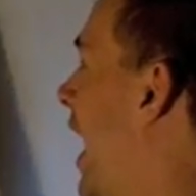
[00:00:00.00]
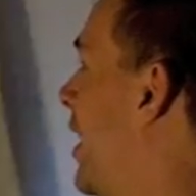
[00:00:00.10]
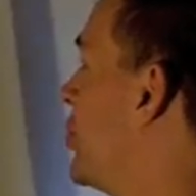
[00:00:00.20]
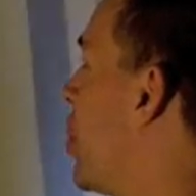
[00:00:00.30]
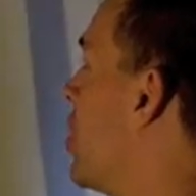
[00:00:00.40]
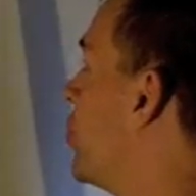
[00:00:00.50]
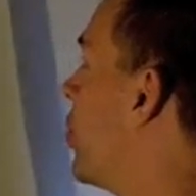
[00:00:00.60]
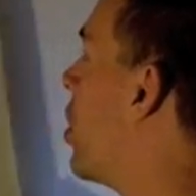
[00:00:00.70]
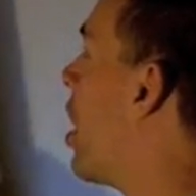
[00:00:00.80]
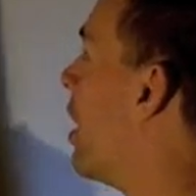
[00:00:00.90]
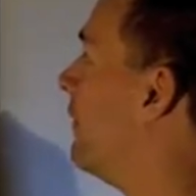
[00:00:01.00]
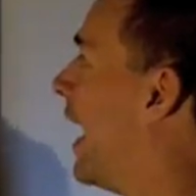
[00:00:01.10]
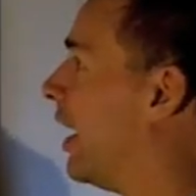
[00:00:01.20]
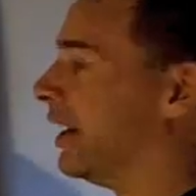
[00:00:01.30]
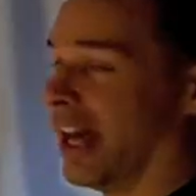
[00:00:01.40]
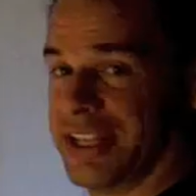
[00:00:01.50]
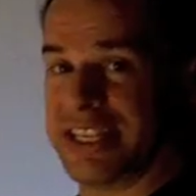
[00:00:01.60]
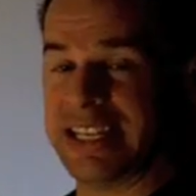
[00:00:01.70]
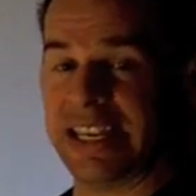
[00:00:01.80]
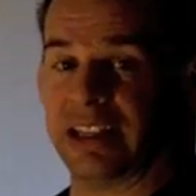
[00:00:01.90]
and is also carved out nice
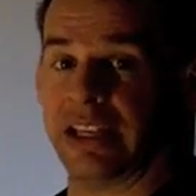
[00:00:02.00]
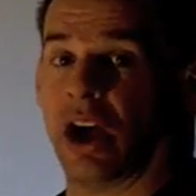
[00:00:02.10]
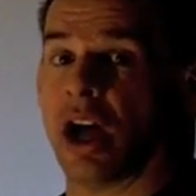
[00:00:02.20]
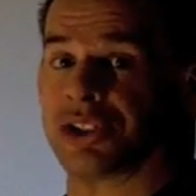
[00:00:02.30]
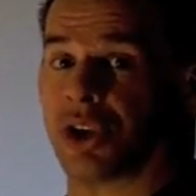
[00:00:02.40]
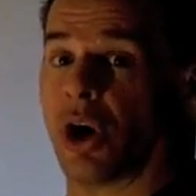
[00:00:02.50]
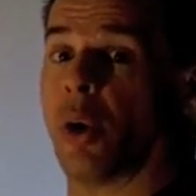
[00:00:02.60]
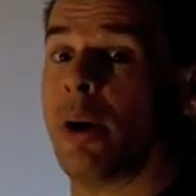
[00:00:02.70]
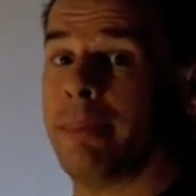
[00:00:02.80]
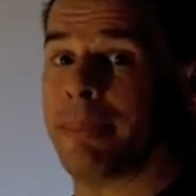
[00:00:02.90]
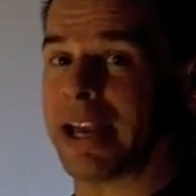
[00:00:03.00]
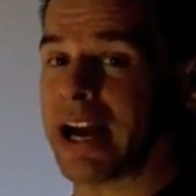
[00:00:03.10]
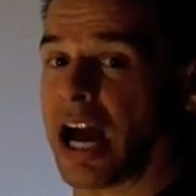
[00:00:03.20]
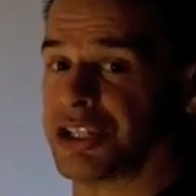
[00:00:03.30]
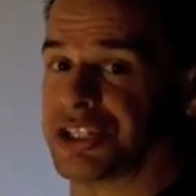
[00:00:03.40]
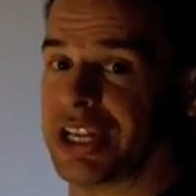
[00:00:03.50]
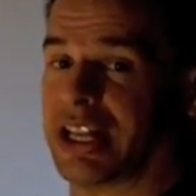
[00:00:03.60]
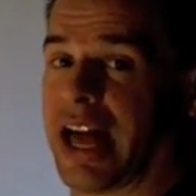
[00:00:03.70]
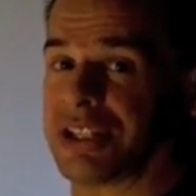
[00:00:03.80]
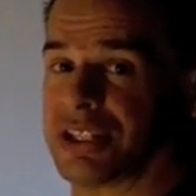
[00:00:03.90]
and neatly also by conjugacy
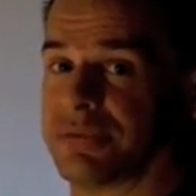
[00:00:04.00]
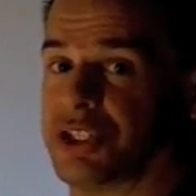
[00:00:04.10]
classes